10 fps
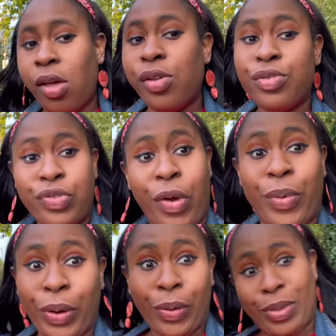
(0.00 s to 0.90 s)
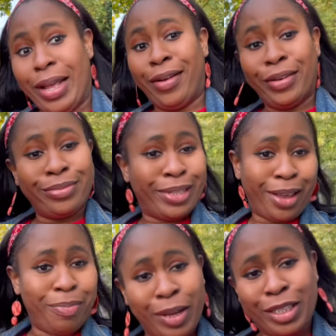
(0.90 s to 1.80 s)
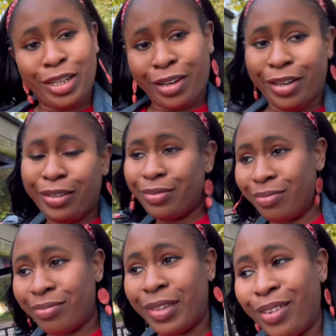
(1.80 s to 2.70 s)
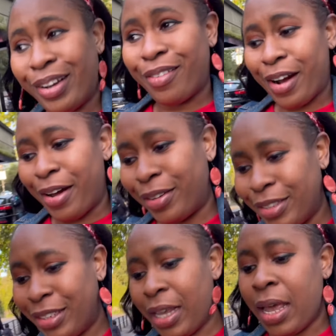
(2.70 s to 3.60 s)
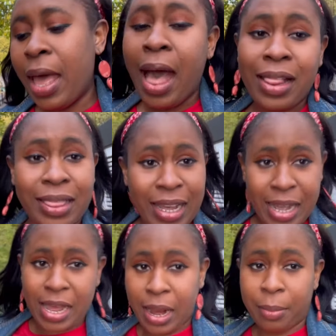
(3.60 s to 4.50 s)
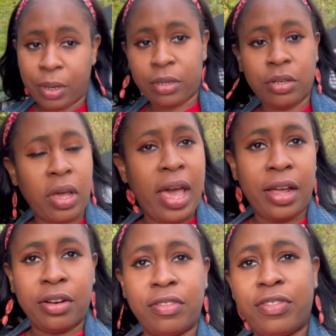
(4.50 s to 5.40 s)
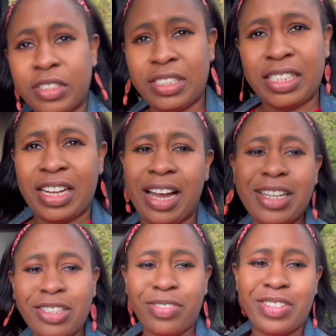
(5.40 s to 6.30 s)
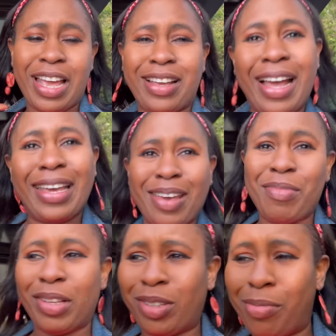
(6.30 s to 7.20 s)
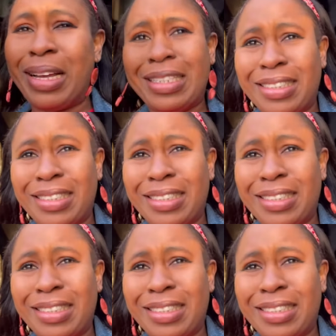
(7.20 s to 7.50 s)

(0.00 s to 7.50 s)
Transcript: so i want to go there take a picture look around and then i'm gonna head up for dinner it just feels like i came here to come and